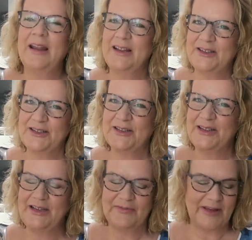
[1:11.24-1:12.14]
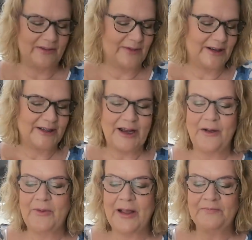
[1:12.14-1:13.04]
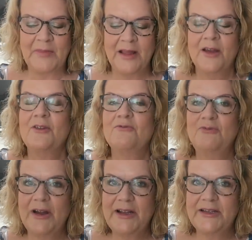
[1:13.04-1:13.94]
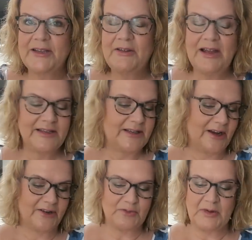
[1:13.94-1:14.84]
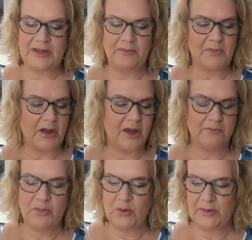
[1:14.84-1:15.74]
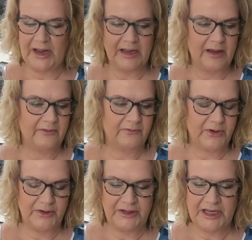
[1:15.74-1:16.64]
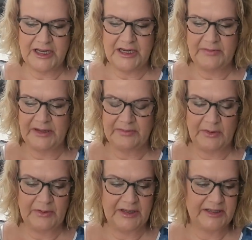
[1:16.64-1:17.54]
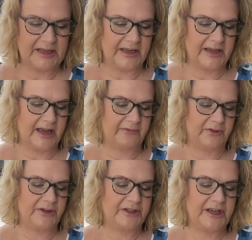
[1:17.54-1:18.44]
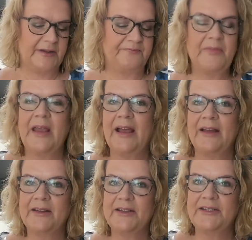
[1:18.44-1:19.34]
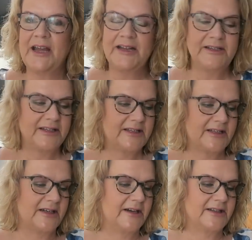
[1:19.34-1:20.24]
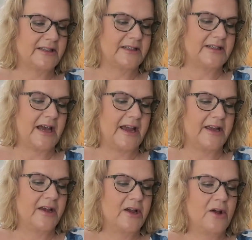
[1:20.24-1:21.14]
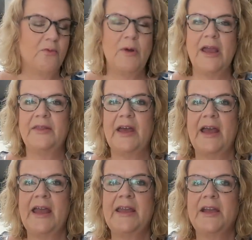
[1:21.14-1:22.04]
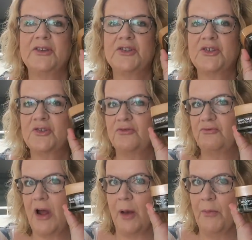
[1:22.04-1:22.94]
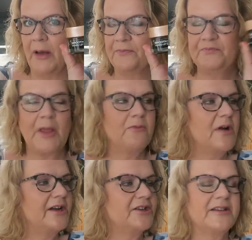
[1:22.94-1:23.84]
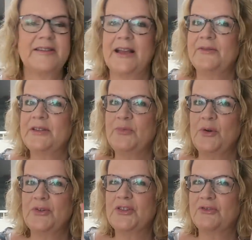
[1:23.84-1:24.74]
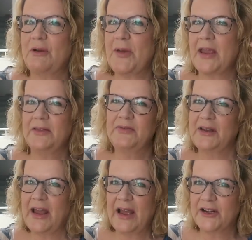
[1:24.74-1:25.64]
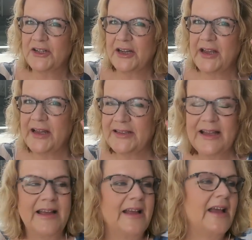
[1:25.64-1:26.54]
Let's just leave that one, shall we? Right, so let's start with my morning routine, my morning skincare routine. And I tend to start the day with a scrub which sounds more scrubby than it actually is.